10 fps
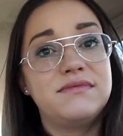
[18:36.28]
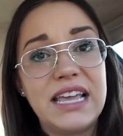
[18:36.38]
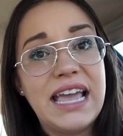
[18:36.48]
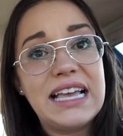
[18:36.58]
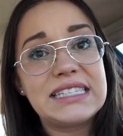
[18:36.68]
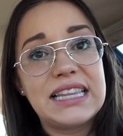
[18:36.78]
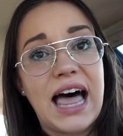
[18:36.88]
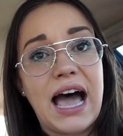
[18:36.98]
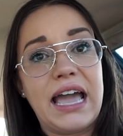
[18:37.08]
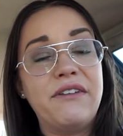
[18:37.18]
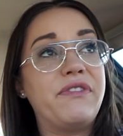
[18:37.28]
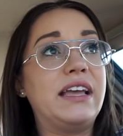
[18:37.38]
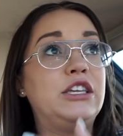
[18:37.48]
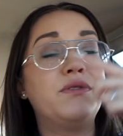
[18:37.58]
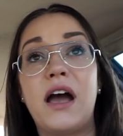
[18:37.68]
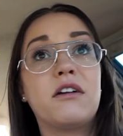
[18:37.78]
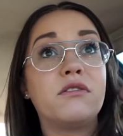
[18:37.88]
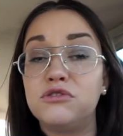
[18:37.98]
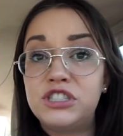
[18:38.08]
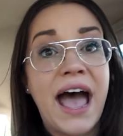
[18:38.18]
his life, you're not
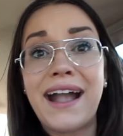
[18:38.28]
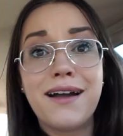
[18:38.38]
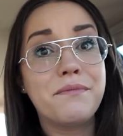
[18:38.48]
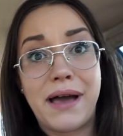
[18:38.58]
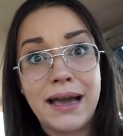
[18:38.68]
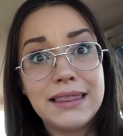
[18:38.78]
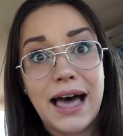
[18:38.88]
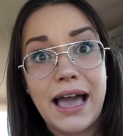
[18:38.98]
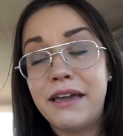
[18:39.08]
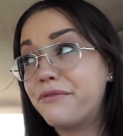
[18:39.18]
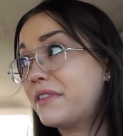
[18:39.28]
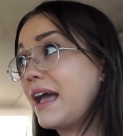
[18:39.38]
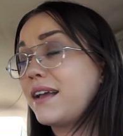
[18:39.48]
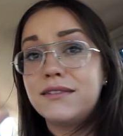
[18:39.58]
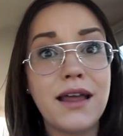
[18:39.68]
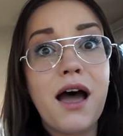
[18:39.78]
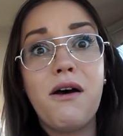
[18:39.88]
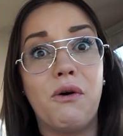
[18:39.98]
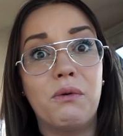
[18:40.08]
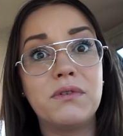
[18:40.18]
going to jack up my life. Like,
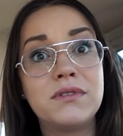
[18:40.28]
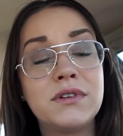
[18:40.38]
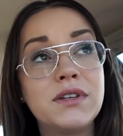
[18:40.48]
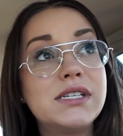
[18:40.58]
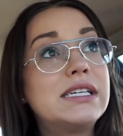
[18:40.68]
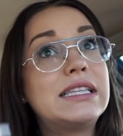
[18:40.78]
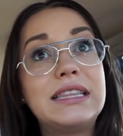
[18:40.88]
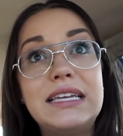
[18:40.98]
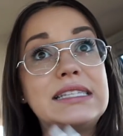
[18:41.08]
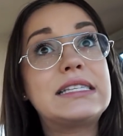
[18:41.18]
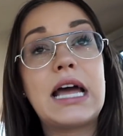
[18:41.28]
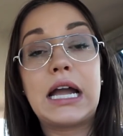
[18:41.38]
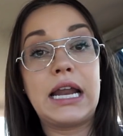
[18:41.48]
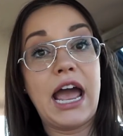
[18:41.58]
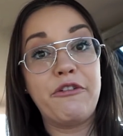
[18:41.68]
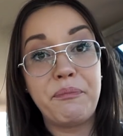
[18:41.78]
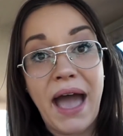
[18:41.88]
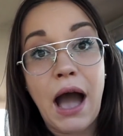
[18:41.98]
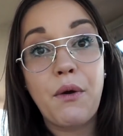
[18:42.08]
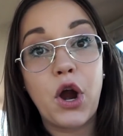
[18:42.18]
no. This is not going to have
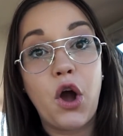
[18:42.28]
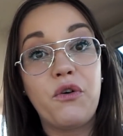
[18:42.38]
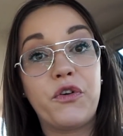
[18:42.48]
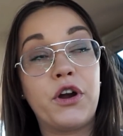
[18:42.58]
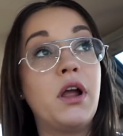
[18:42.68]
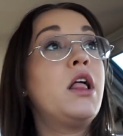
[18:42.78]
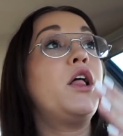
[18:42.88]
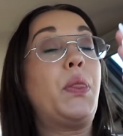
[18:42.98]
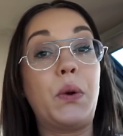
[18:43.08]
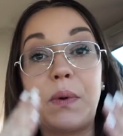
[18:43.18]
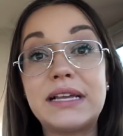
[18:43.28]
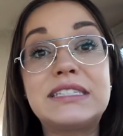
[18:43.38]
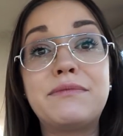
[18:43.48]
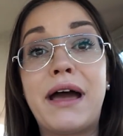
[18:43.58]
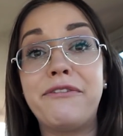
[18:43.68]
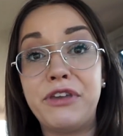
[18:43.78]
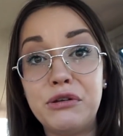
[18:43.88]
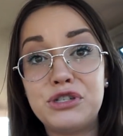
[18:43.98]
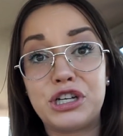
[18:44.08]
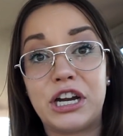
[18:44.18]
power over the rest of my
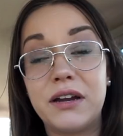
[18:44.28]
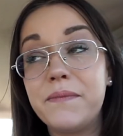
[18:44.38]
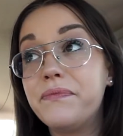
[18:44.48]
future.